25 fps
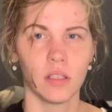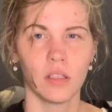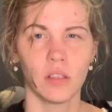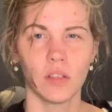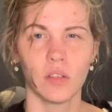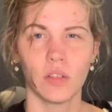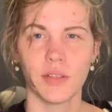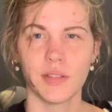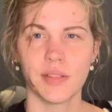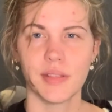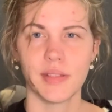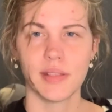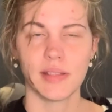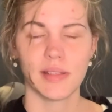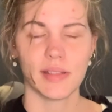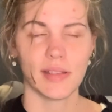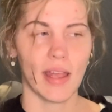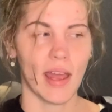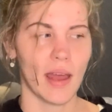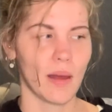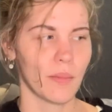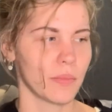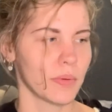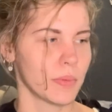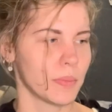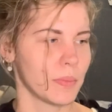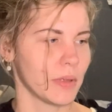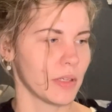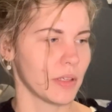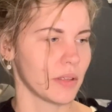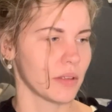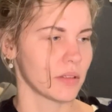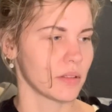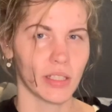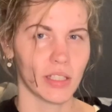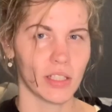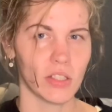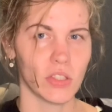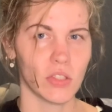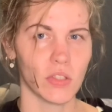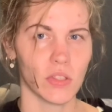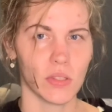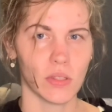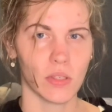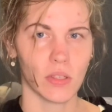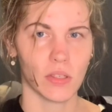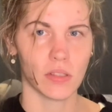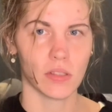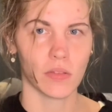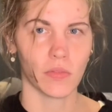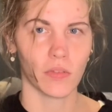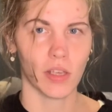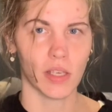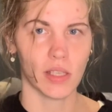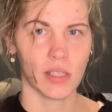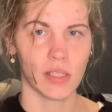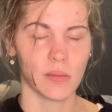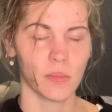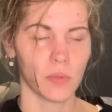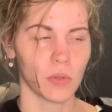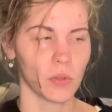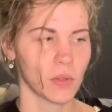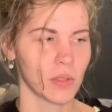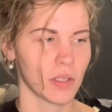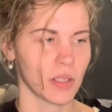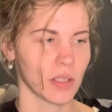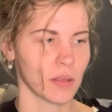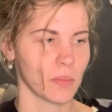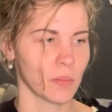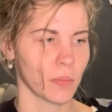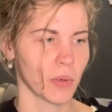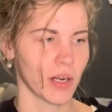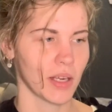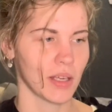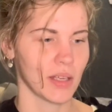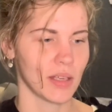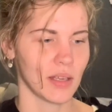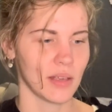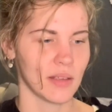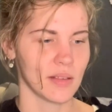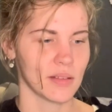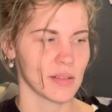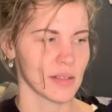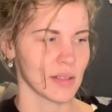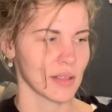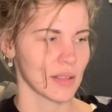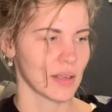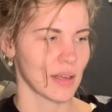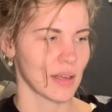not snap, but it's just not as flexible and it can break easier.